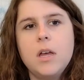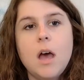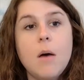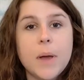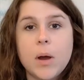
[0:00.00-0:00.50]

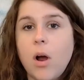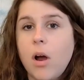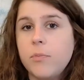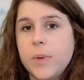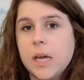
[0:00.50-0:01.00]
a bigger
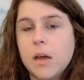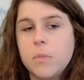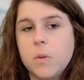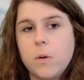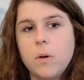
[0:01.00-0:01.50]
RFP
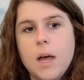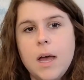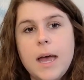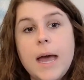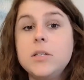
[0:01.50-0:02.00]
come through,
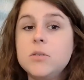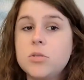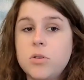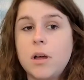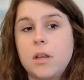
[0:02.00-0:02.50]
I do
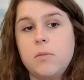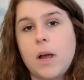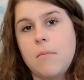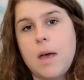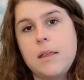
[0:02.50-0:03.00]
strongly
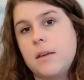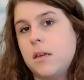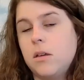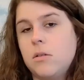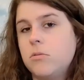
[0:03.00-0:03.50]
recommend that
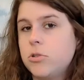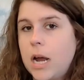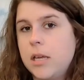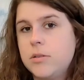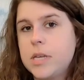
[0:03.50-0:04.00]
you try
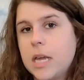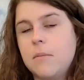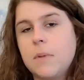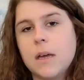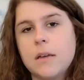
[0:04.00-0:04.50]
using
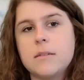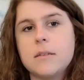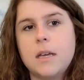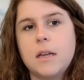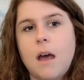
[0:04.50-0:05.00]
it because
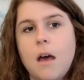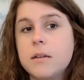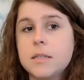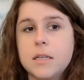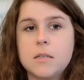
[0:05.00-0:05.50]
it
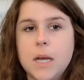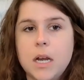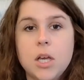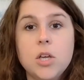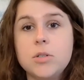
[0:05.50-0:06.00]
honestly has made
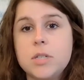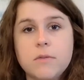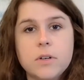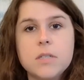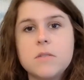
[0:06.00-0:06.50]
a huge
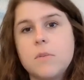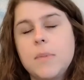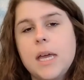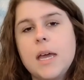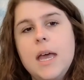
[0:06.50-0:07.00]
difference for
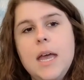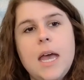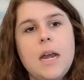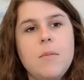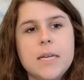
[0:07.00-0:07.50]
me,
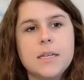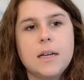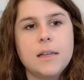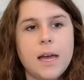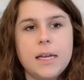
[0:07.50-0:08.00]
and it makes it
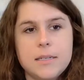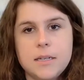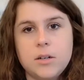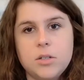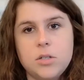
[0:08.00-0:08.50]
a lot
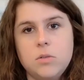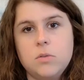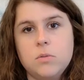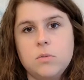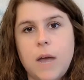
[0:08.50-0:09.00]
easier
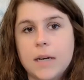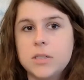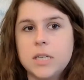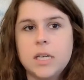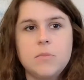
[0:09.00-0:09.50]
to
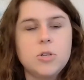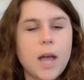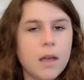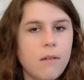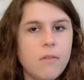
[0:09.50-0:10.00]
actually keep
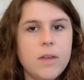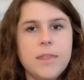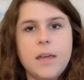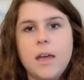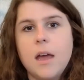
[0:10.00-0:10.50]
track of
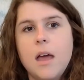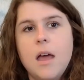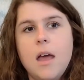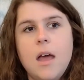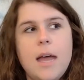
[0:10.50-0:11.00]
everything.
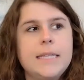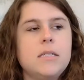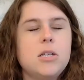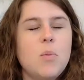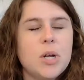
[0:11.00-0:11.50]
It's
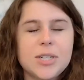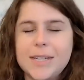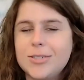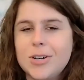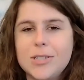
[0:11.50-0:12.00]
so much
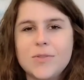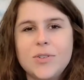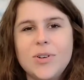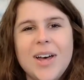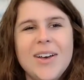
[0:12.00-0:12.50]
less
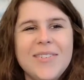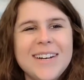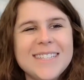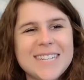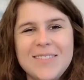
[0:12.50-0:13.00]
stressful when
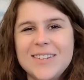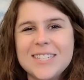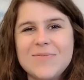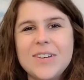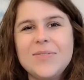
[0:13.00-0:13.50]
it's time to
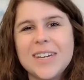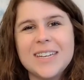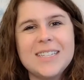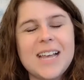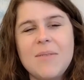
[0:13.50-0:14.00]
submit
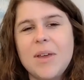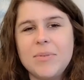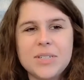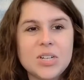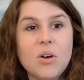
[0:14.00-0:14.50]
because I'm
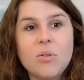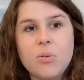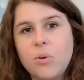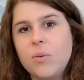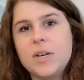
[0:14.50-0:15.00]
able to go
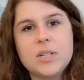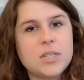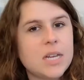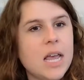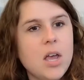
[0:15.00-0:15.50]
through and
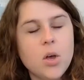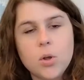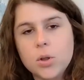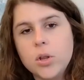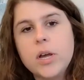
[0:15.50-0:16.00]
just
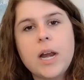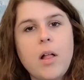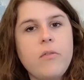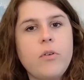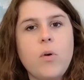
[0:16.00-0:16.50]
look at
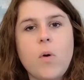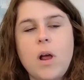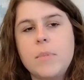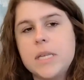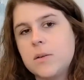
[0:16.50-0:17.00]
all of the
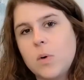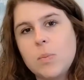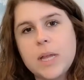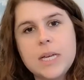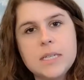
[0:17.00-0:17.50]
requirements in one
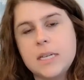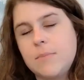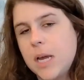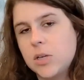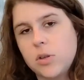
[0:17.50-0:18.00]
place
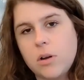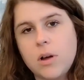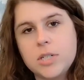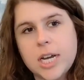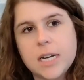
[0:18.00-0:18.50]
and make sure they're
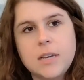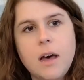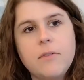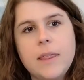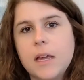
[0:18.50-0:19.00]
all checked
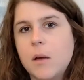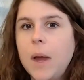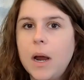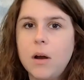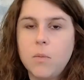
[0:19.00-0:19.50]
off and then
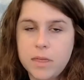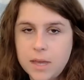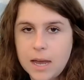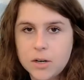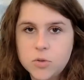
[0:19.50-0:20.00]
compare it with
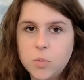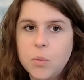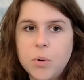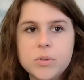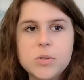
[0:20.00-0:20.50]
the actual
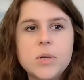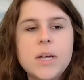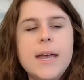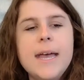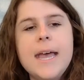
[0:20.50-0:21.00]
proposal.
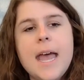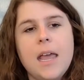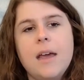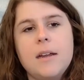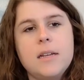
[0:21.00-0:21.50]

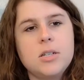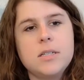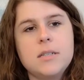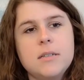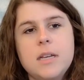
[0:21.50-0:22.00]
And it
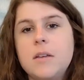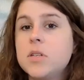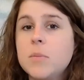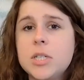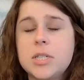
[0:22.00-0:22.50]
just saves
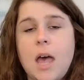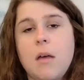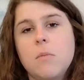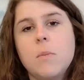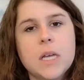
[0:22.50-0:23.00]
so much
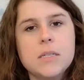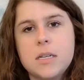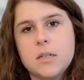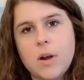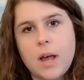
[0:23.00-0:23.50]
time because I
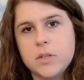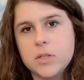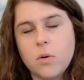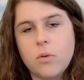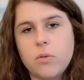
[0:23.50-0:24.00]
don't have to
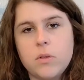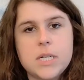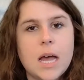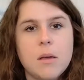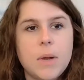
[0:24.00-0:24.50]
scroll through the
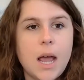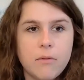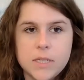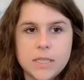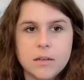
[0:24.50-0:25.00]
document
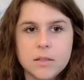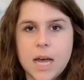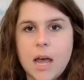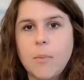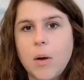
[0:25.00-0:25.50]
every single
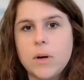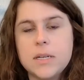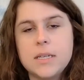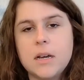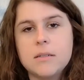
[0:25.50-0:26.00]
time I want to
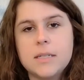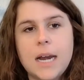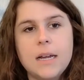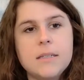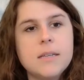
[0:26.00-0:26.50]
see our
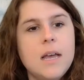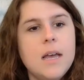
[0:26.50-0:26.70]
status.